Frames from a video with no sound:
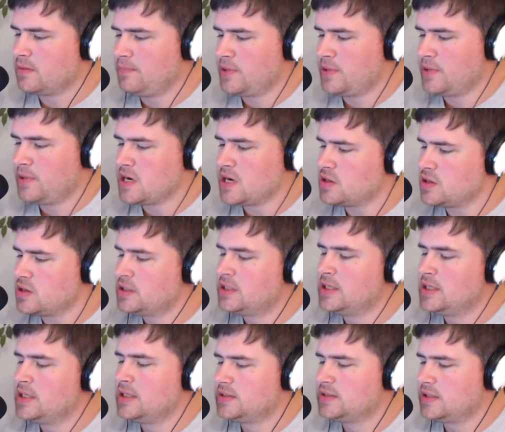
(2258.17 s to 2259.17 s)
Beard
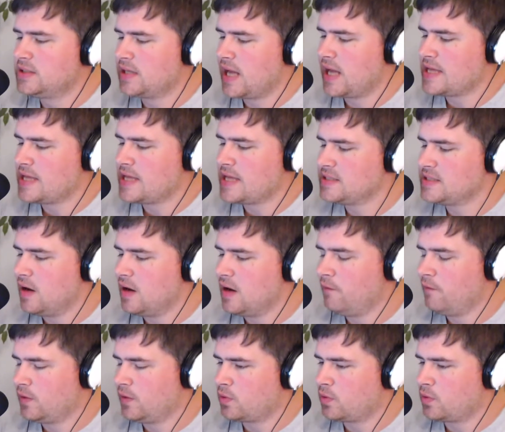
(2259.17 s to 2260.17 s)
tonight.
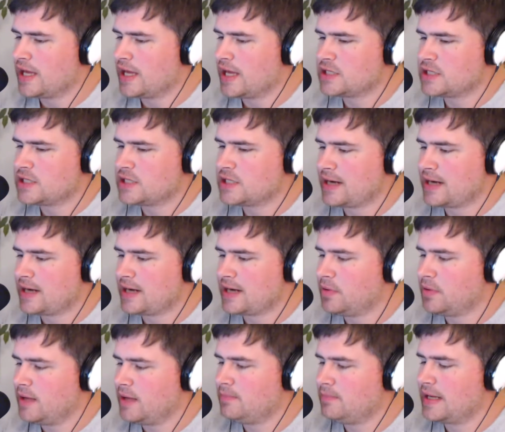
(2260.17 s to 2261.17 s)
Hopefully we'll catch back up with
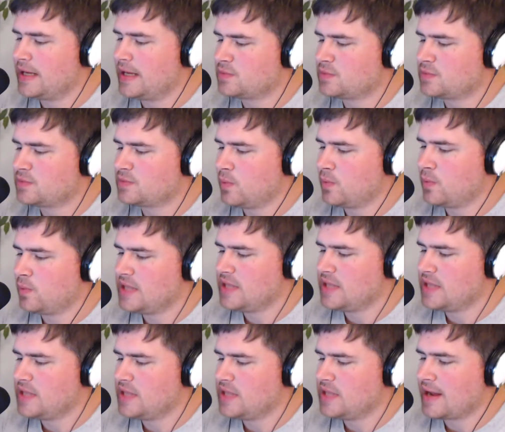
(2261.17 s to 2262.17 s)
them next Wednesday
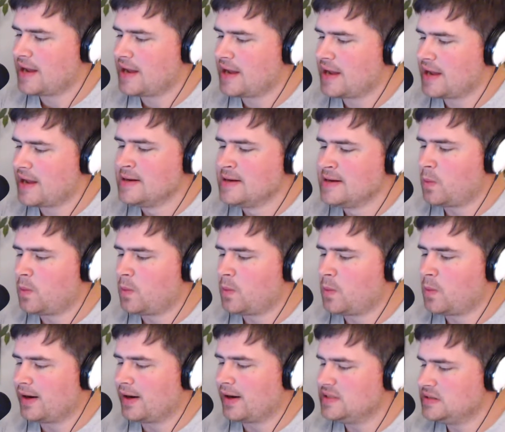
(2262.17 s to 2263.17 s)
night right here at
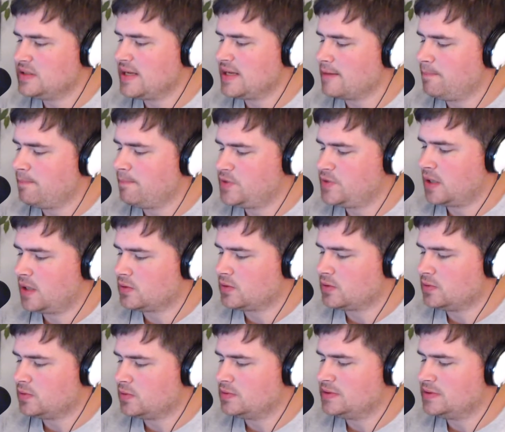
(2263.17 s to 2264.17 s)

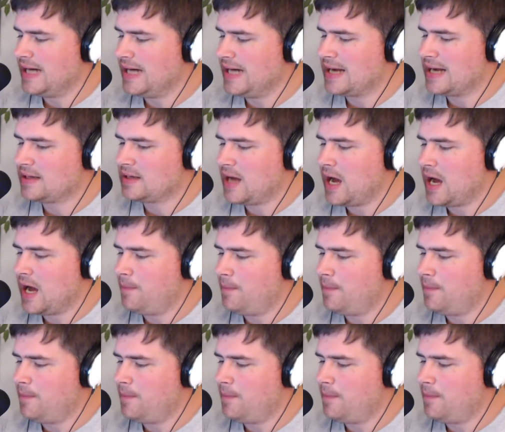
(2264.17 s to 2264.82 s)
CincyJungle.com.